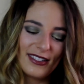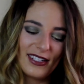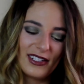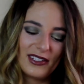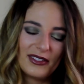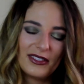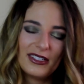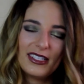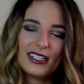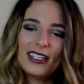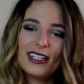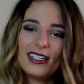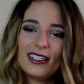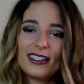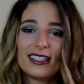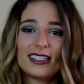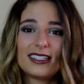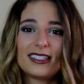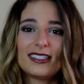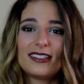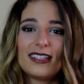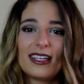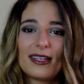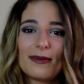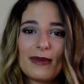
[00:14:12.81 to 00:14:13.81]
So
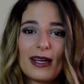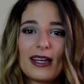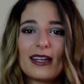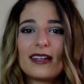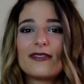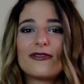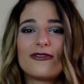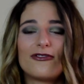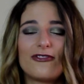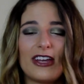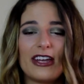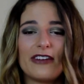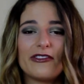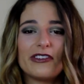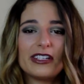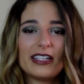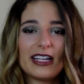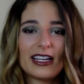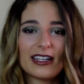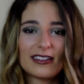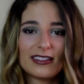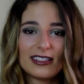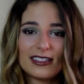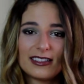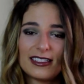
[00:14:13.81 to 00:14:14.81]
this is like my favorite
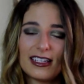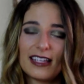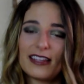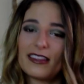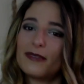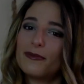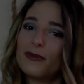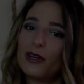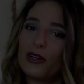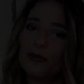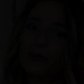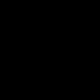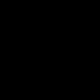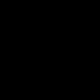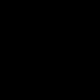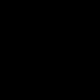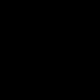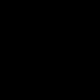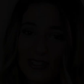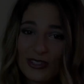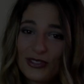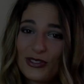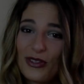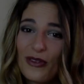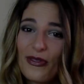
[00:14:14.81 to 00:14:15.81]
necklace at the moment.
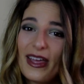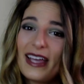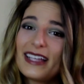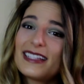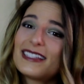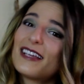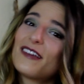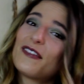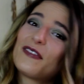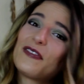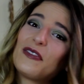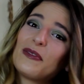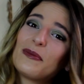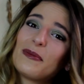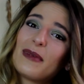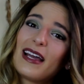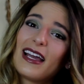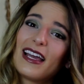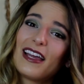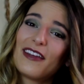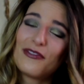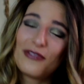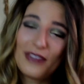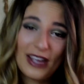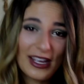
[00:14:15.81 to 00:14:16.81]
So that's it for
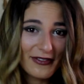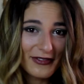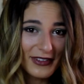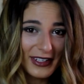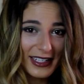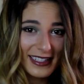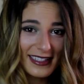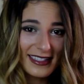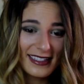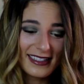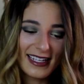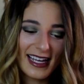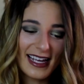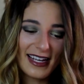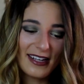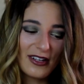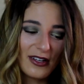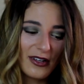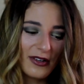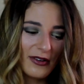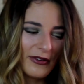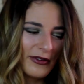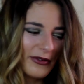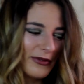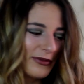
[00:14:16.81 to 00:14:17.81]
my favorites. I
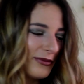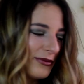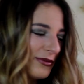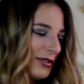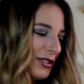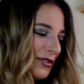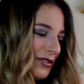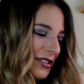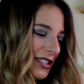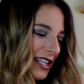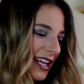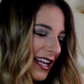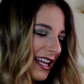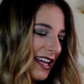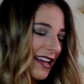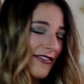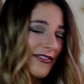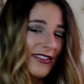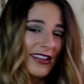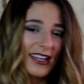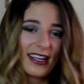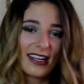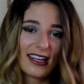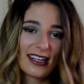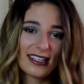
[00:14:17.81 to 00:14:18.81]
know usually I have
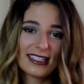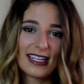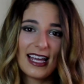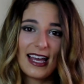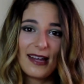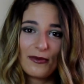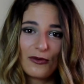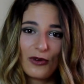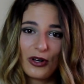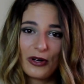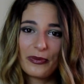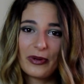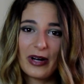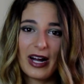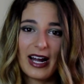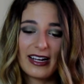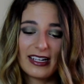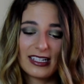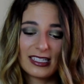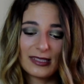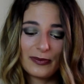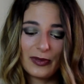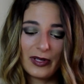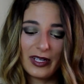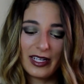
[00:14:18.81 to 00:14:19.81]
like 10 more
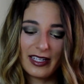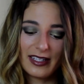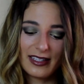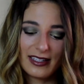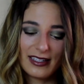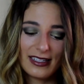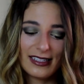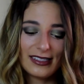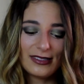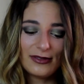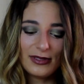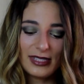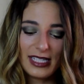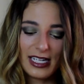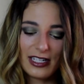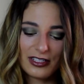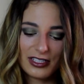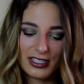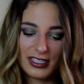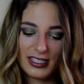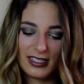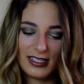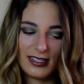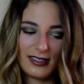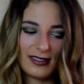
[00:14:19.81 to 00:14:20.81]
products, but this was
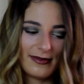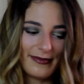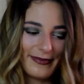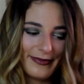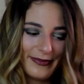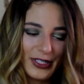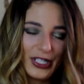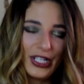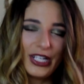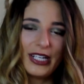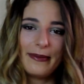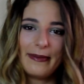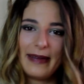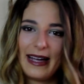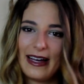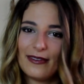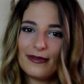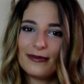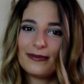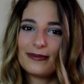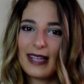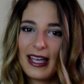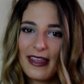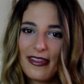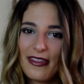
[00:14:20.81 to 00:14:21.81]
actually a good
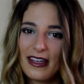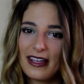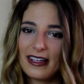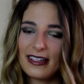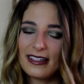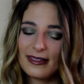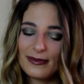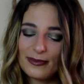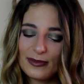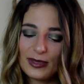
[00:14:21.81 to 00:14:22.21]
amount, I think.